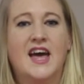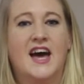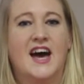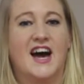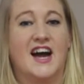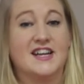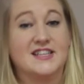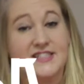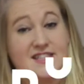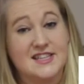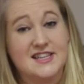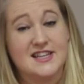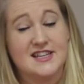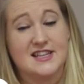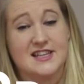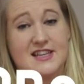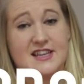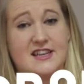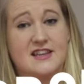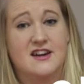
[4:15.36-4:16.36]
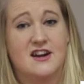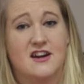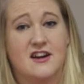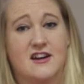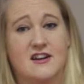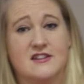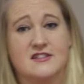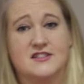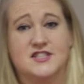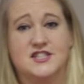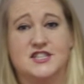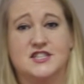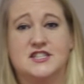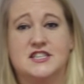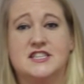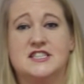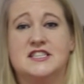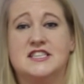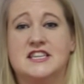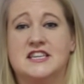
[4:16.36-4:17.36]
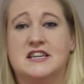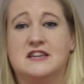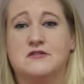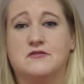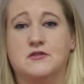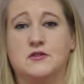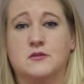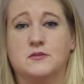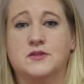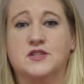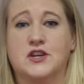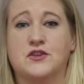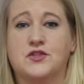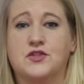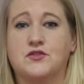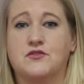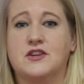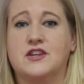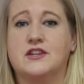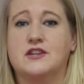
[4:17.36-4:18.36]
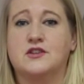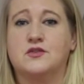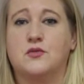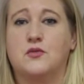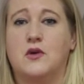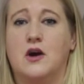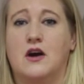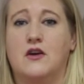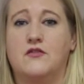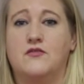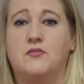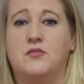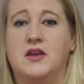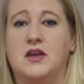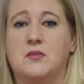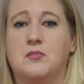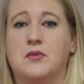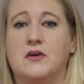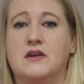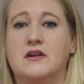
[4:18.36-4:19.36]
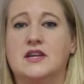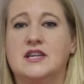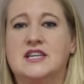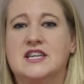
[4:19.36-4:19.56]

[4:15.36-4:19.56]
Ideally, our Gttn groups are 3 to 12 people.